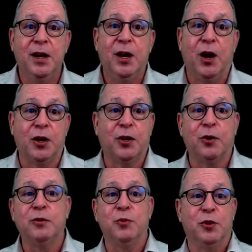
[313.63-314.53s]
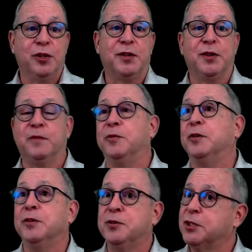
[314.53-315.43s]
Our current work therefore
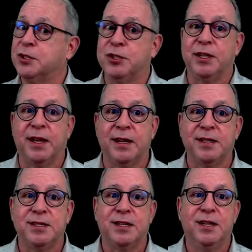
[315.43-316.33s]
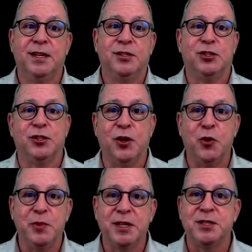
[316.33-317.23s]
uses genetics,
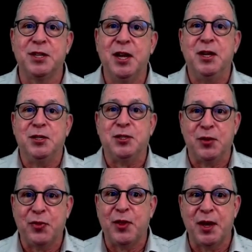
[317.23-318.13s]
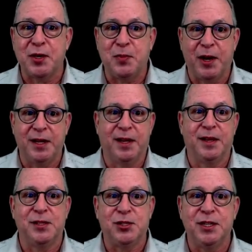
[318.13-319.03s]
genomics, synthetic
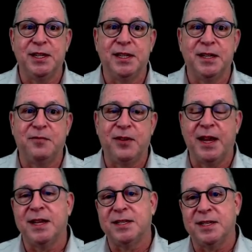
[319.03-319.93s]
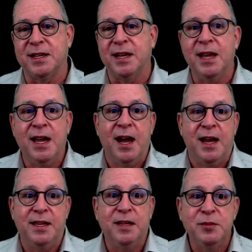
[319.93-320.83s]
biology, and advanced
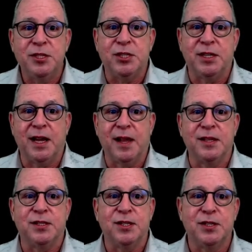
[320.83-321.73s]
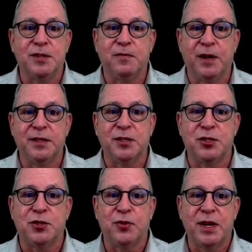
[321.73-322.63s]
image analysis to find the
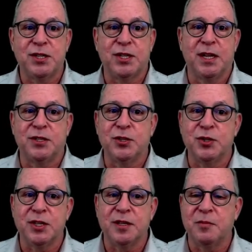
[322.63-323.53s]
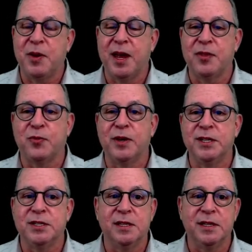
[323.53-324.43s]
stress sensors and the pathways
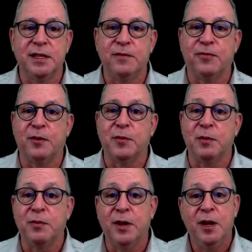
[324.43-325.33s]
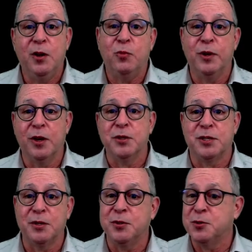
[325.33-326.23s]
that lead from them. We also
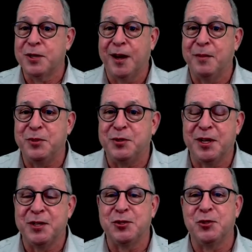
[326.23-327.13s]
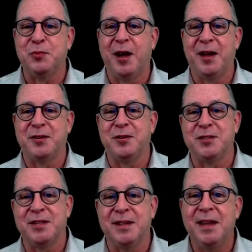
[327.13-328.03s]
use computational
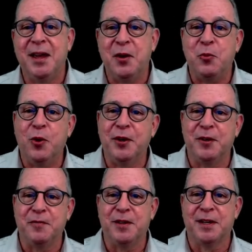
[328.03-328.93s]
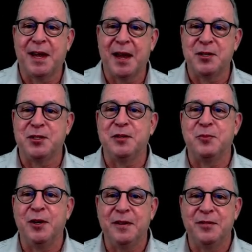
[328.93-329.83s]
models. One of the calcium
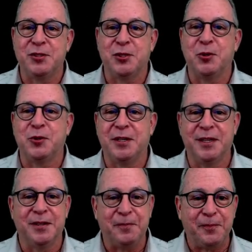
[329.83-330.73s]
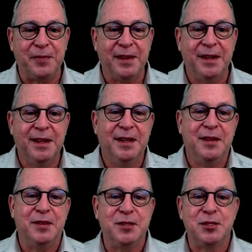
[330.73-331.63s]
wave is shown here.
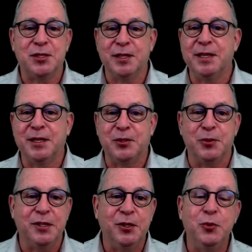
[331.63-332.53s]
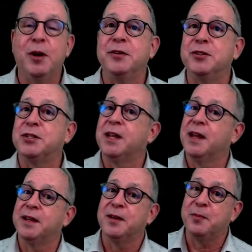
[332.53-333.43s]
This is leading to a new
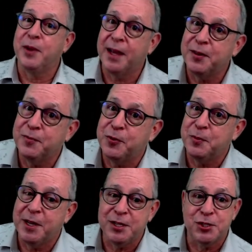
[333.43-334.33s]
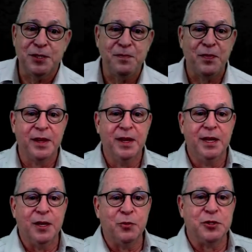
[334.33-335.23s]
understanding of pattern formation,
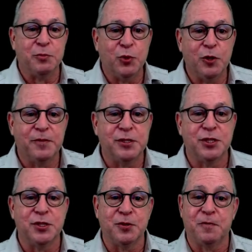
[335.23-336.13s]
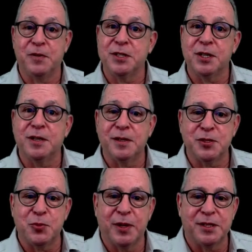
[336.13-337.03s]
in which morphogens are physical as
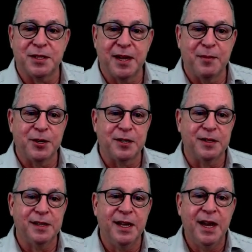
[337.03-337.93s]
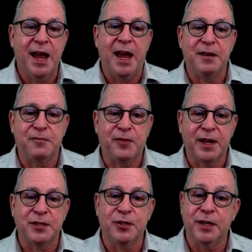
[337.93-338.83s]
well as chemical, and
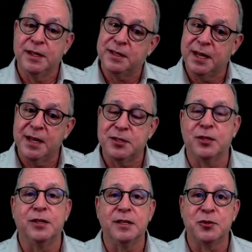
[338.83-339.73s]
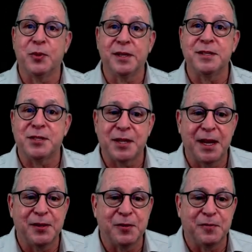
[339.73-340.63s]
vector and tensor as well as
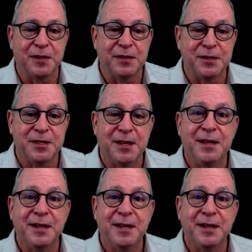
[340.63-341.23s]
scalar fields.